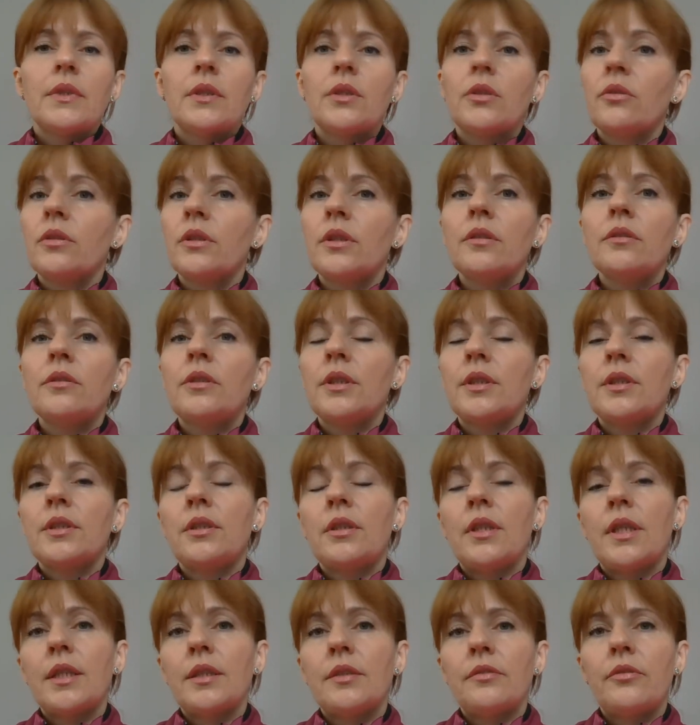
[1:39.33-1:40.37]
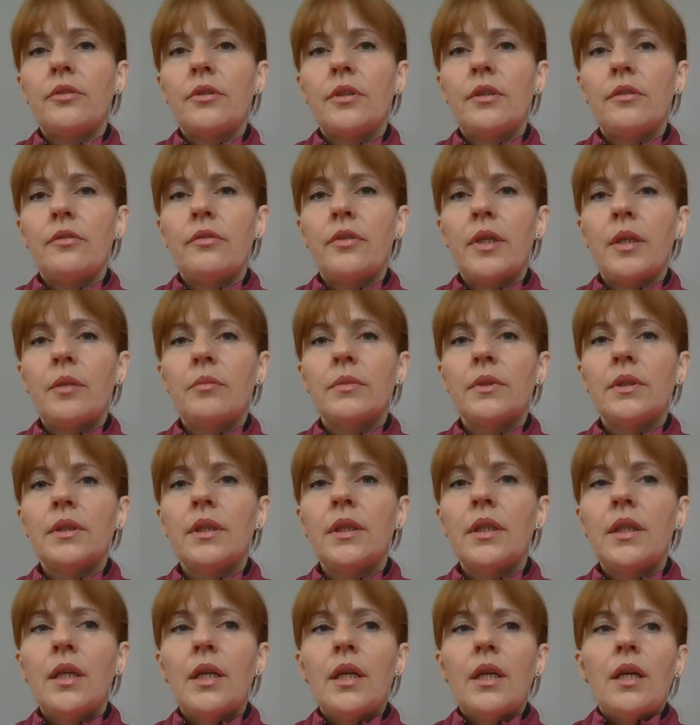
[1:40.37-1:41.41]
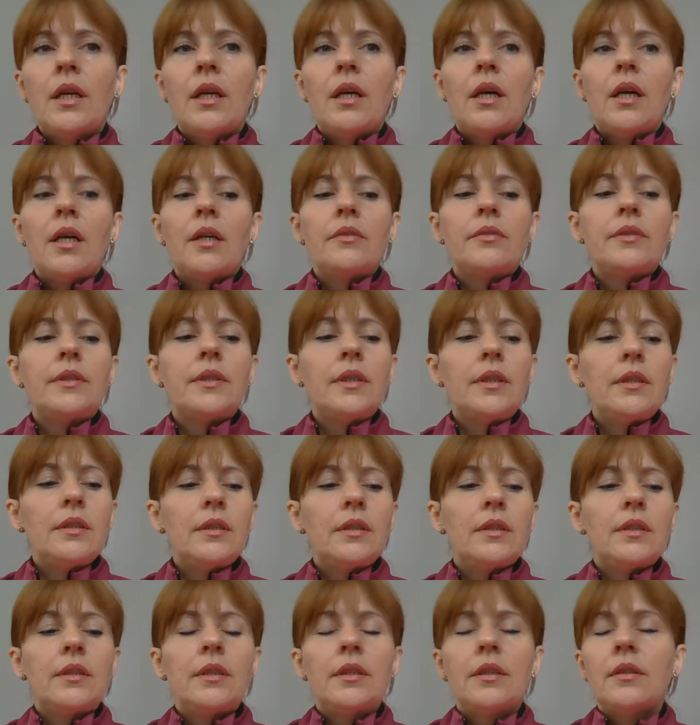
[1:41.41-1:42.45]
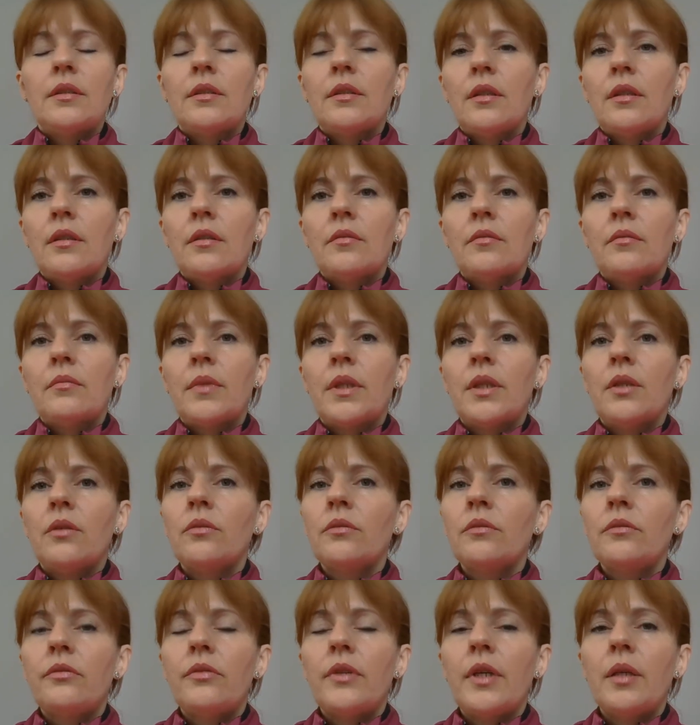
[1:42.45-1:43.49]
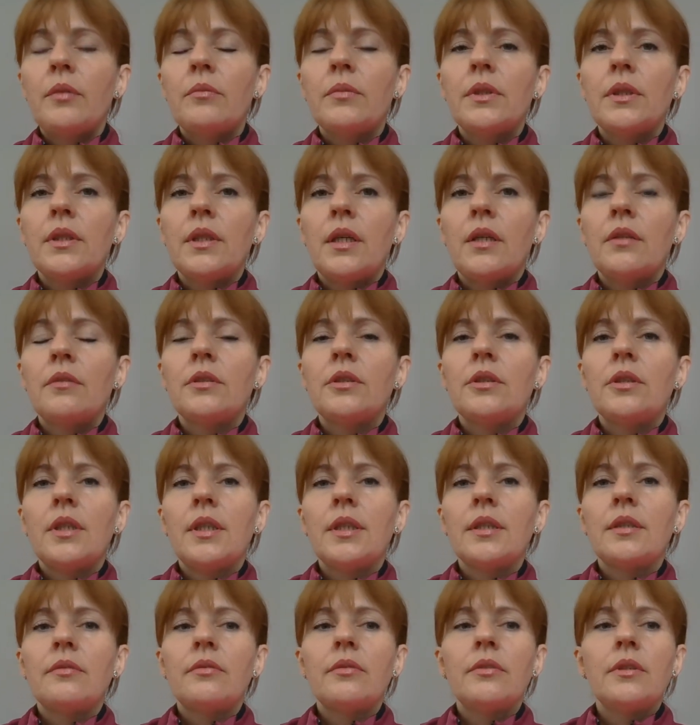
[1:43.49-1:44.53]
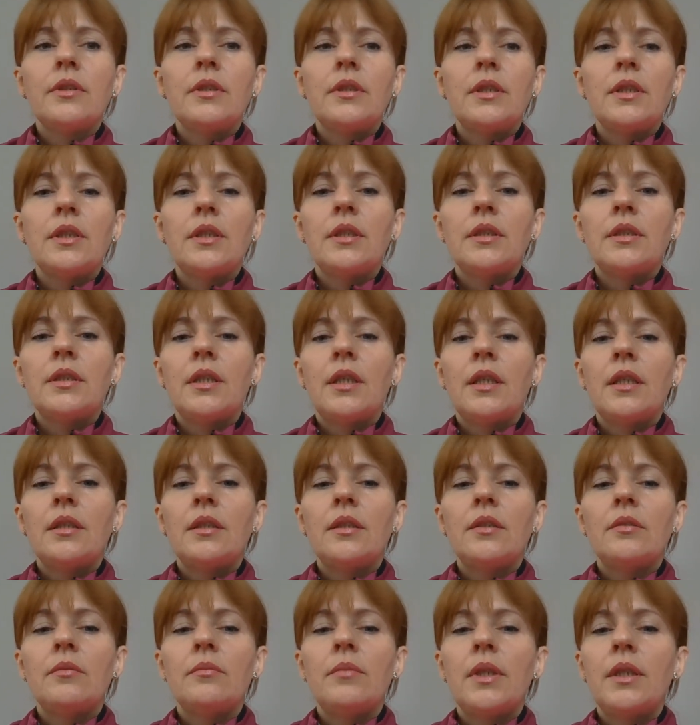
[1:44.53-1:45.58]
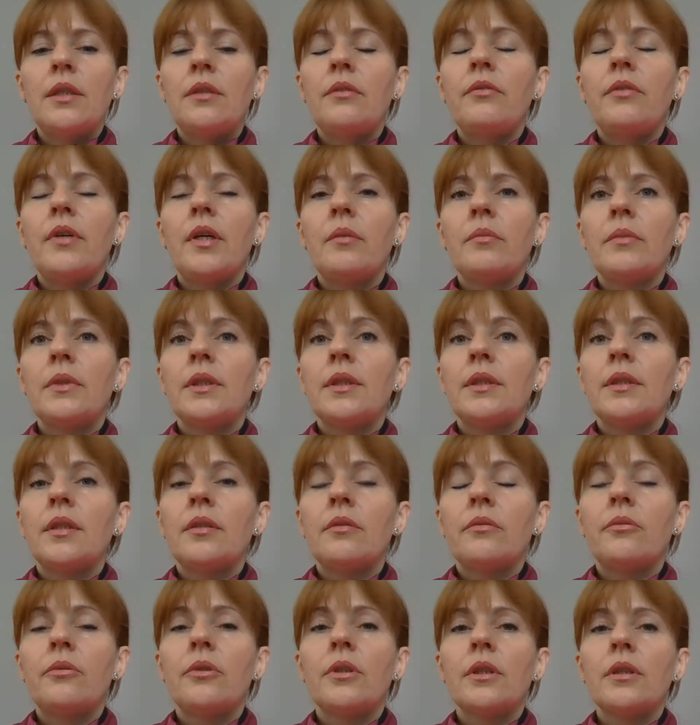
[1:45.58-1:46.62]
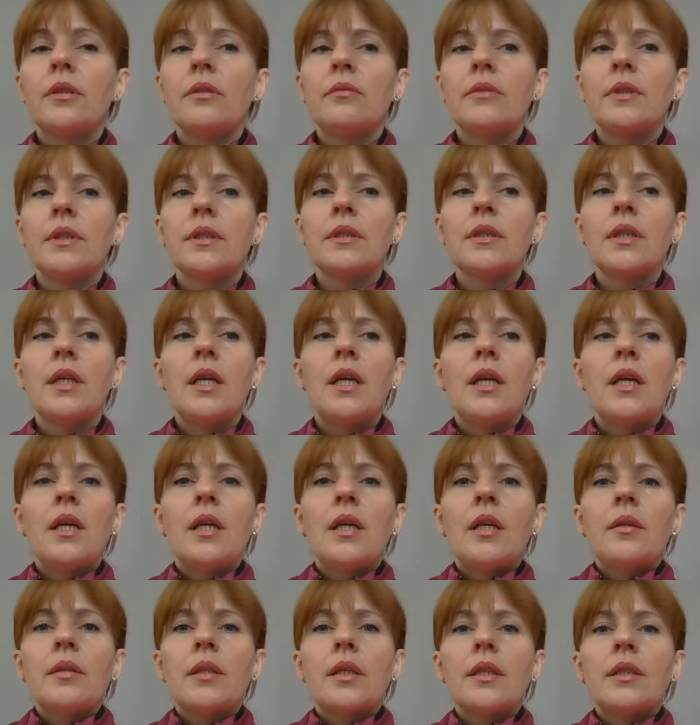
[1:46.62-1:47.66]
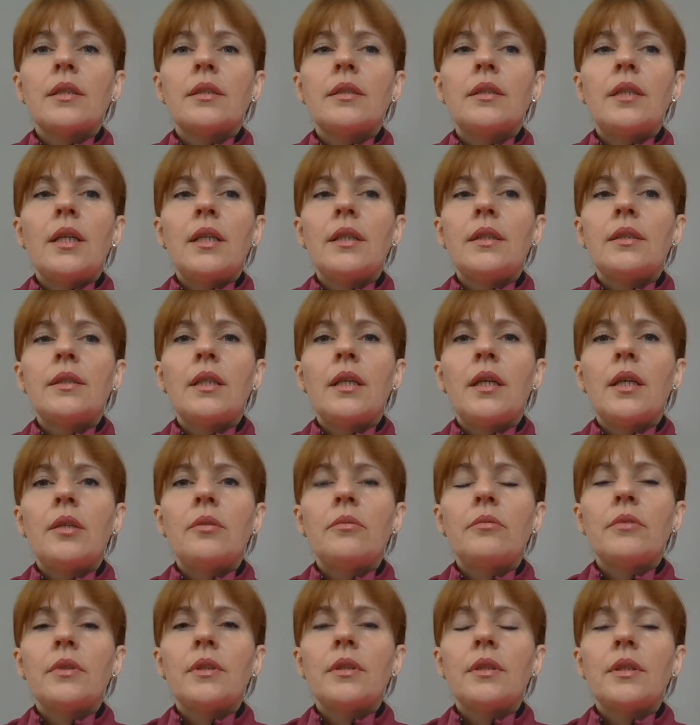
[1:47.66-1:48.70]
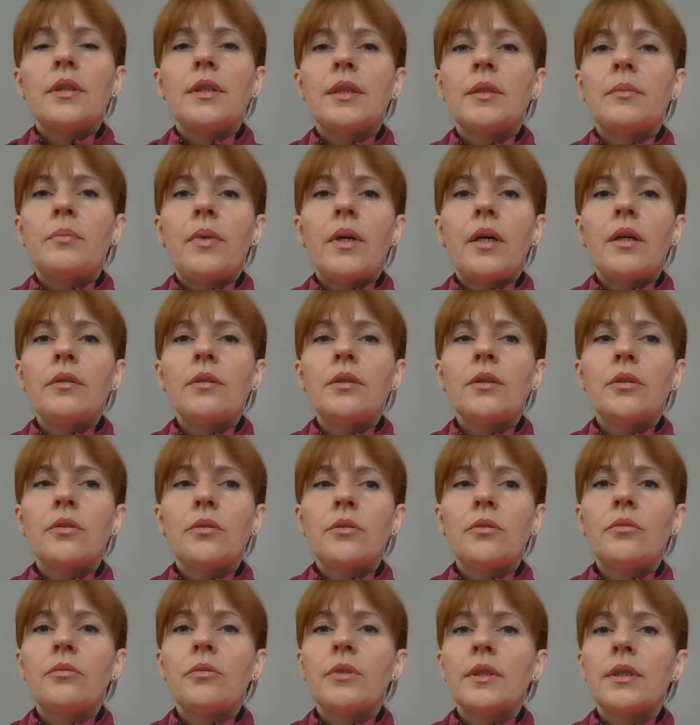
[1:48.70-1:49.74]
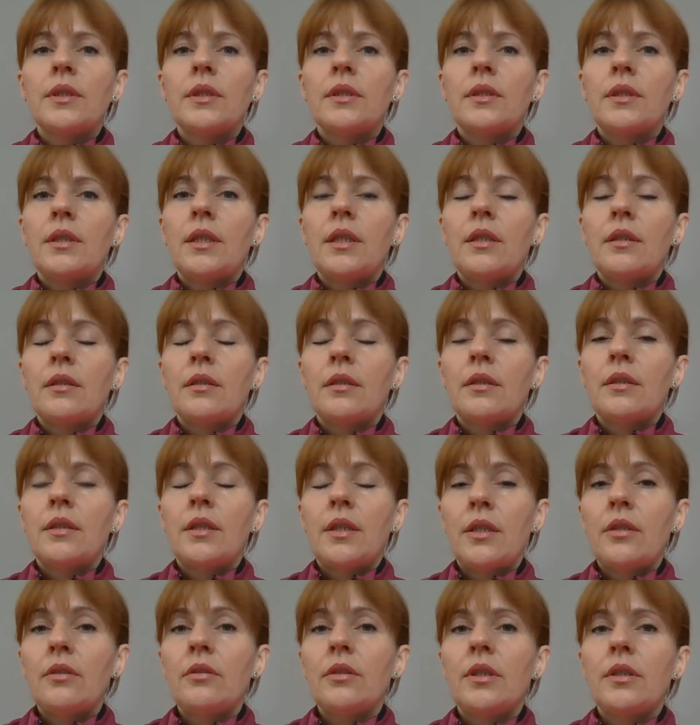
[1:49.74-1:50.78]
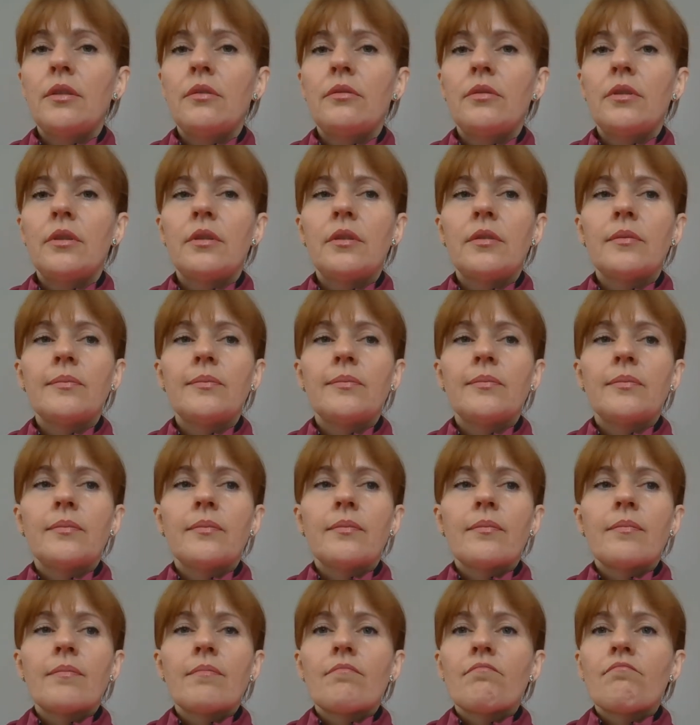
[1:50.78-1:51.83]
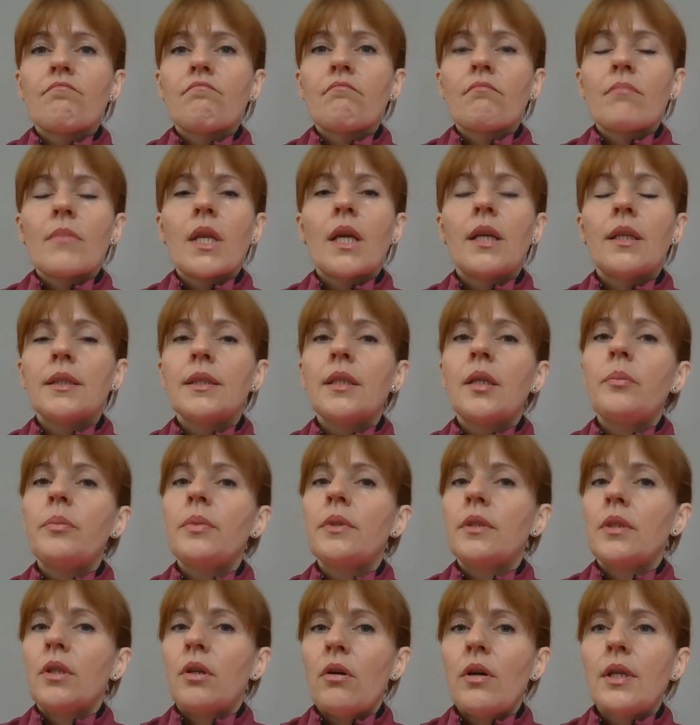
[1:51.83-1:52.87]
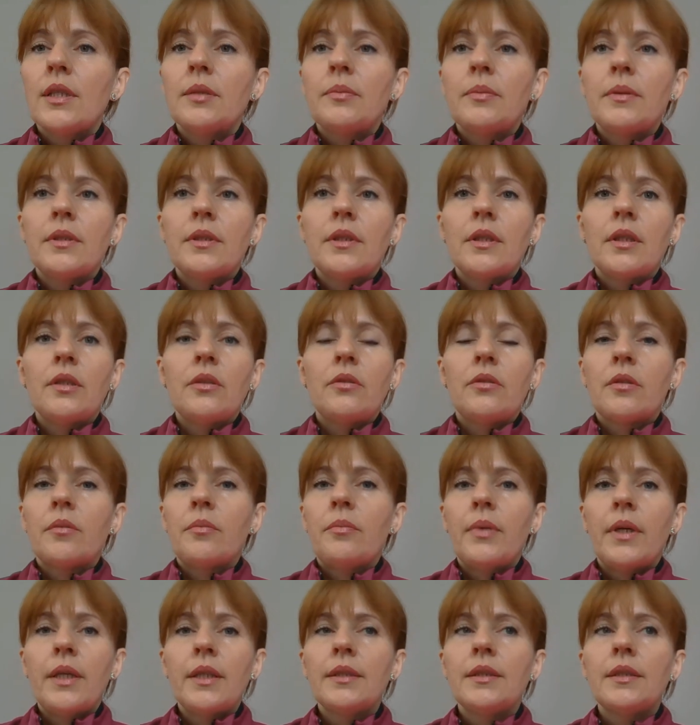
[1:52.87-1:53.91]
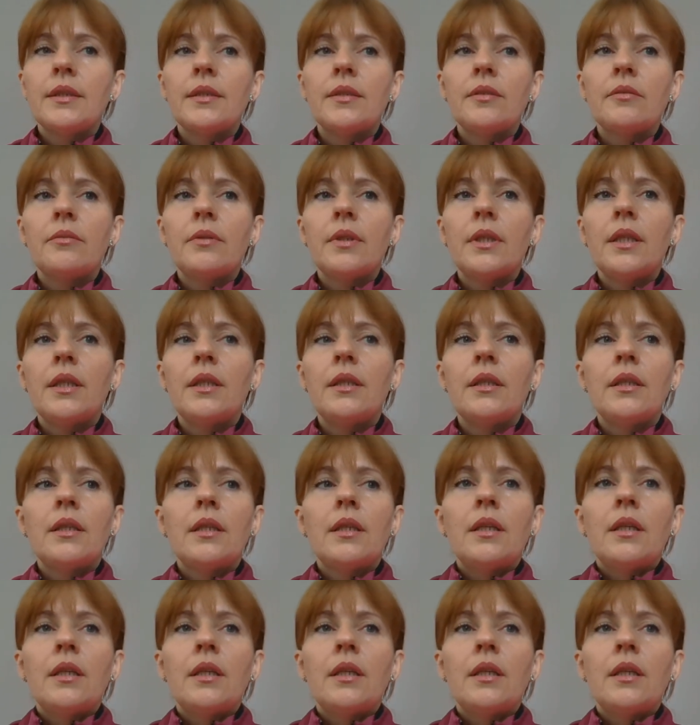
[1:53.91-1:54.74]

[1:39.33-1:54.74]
total distress for the family. I've seen it in my own family how stressful it is, and in many families I've worked with. Because that time when the spouse who was a caregiver ends up in the hospital or passes away,